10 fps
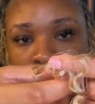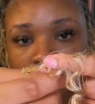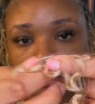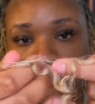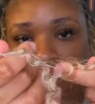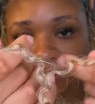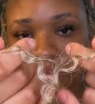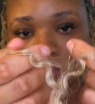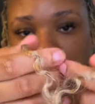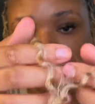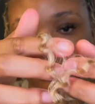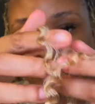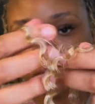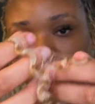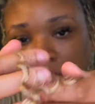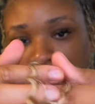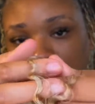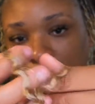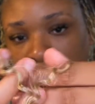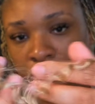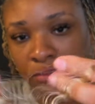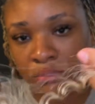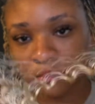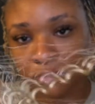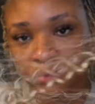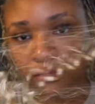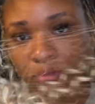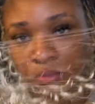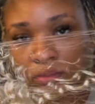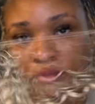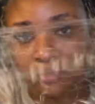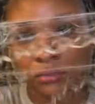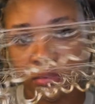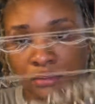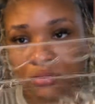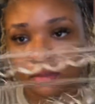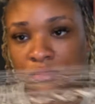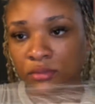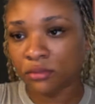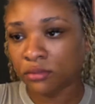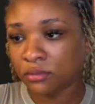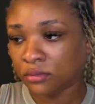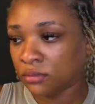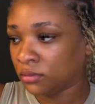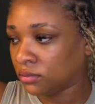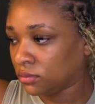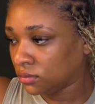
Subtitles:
braid or twist is 1 strand of hair. So as you can see,